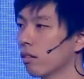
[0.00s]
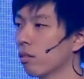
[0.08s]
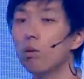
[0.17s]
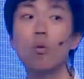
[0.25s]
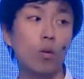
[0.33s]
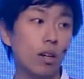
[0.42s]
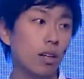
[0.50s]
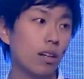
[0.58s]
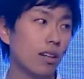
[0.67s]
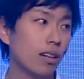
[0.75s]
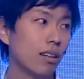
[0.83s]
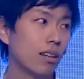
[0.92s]
Or
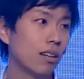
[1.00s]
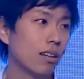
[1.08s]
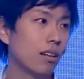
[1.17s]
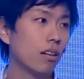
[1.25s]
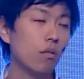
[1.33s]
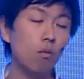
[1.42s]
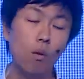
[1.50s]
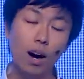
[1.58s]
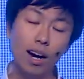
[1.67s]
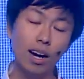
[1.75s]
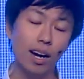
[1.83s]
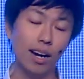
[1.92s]

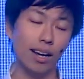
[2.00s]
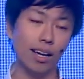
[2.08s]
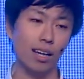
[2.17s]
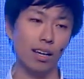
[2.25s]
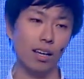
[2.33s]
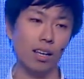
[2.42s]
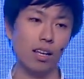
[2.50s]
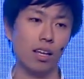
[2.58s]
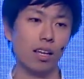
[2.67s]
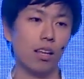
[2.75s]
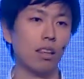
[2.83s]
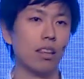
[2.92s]
why
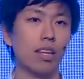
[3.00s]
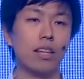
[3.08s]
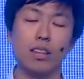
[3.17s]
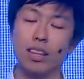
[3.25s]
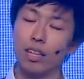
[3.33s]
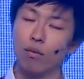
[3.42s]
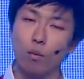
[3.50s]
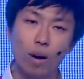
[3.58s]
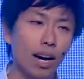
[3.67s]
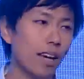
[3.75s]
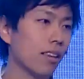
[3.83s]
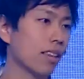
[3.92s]
is the,
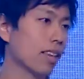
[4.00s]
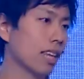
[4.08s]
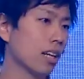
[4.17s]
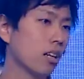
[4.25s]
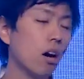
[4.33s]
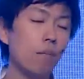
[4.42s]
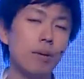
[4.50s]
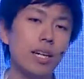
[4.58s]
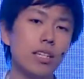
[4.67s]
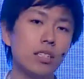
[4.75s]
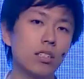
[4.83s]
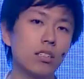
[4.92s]
why is the
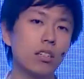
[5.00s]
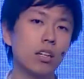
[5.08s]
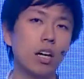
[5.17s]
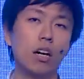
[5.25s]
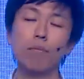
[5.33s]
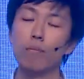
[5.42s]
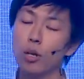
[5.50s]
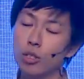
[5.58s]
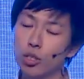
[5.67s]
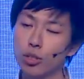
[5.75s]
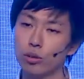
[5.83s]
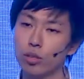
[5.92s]
combination of
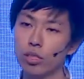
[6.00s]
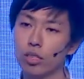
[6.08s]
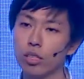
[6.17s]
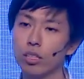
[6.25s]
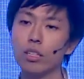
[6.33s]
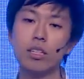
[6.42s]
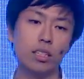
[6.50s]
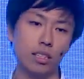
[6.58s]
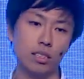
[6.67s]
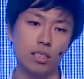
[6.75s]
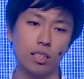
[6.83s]
modules good?